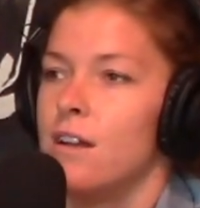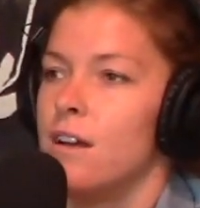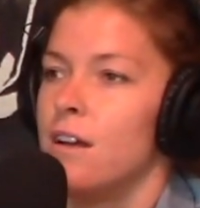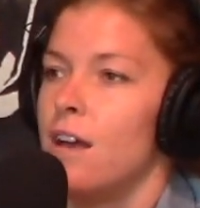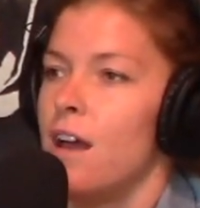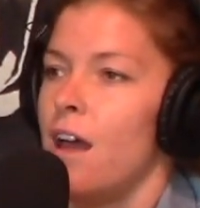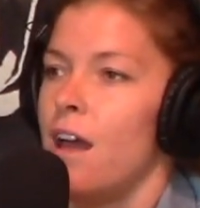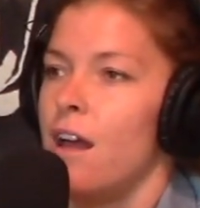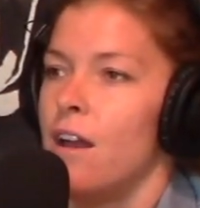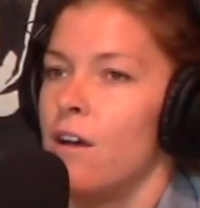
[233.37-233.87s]
it,
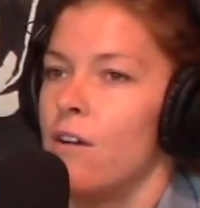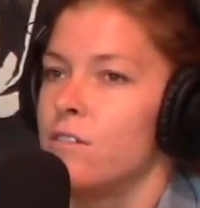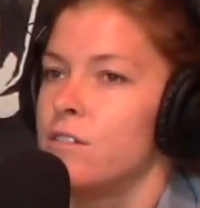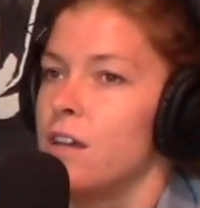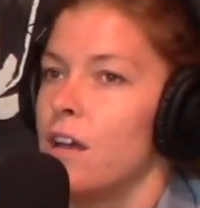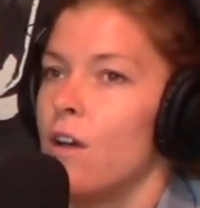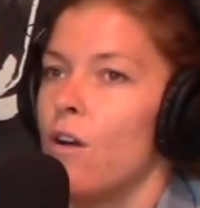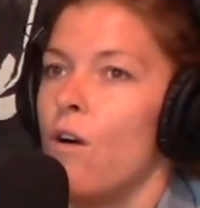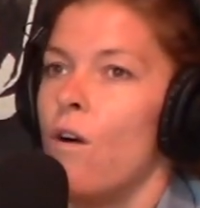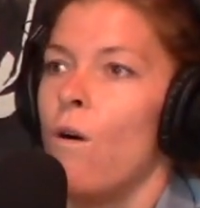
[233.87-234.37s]
and I was
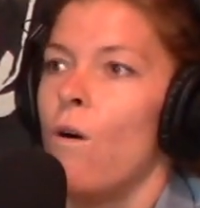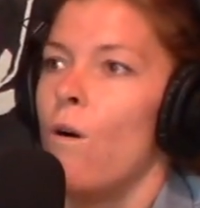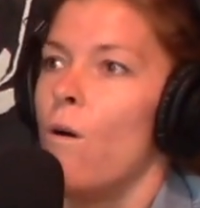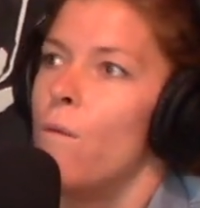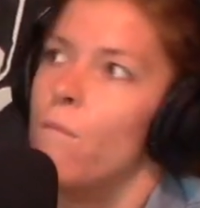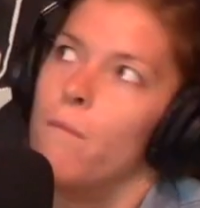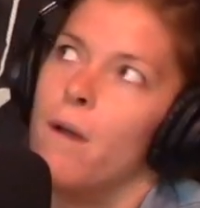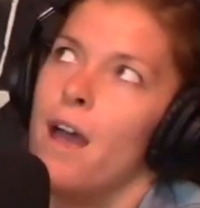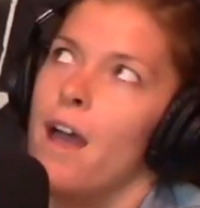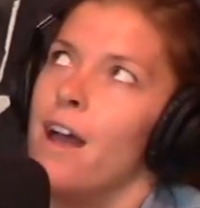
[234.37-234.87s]
like,
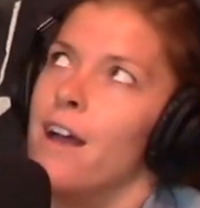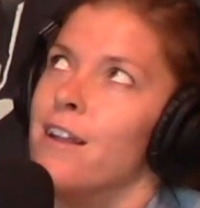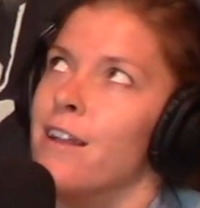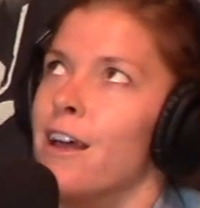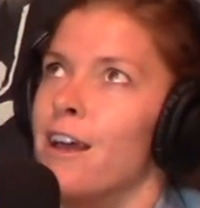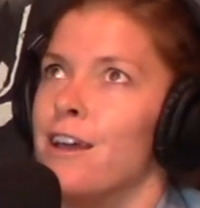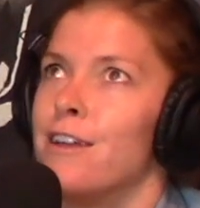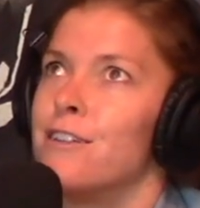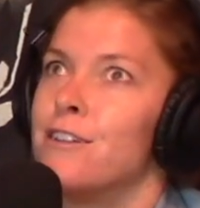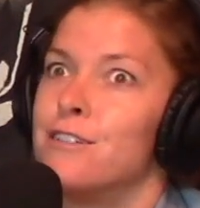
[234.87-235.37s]
oh man,
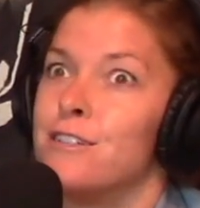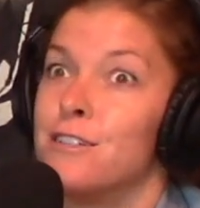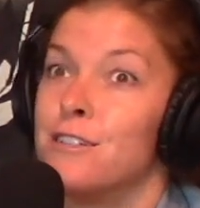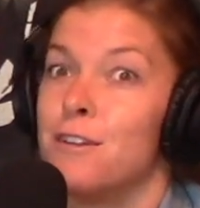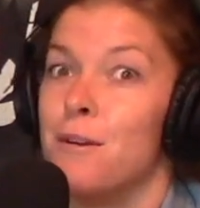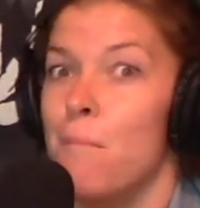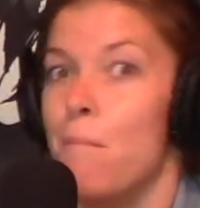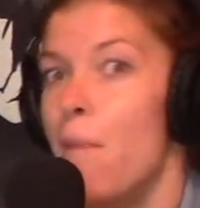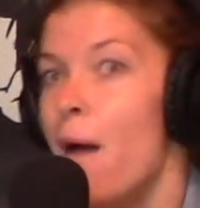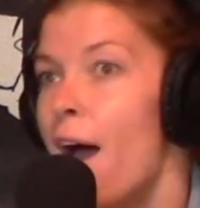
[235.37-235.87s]
this is
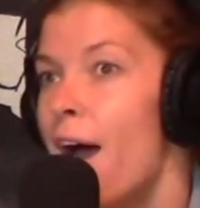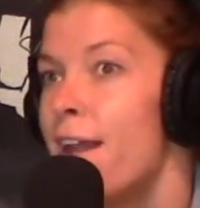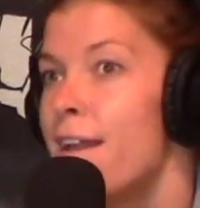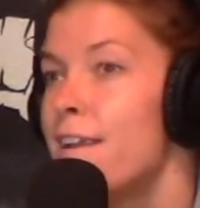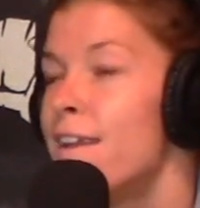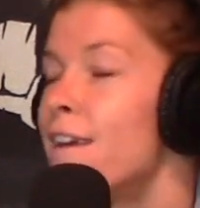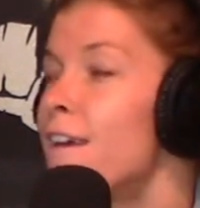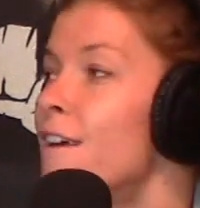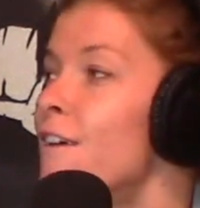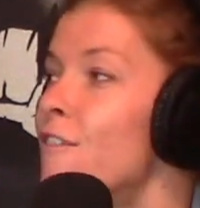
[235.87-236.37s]

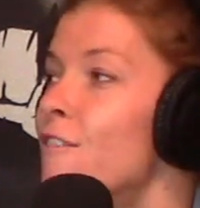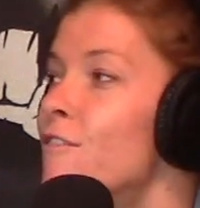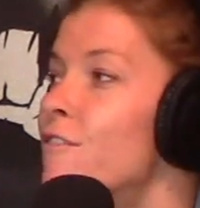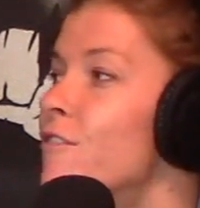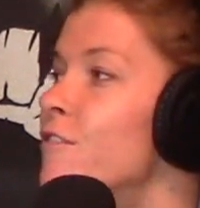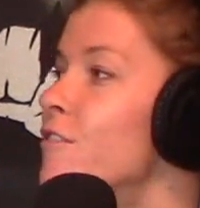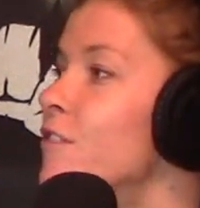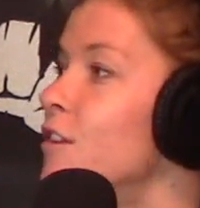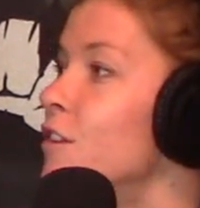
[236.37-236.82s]
competitive.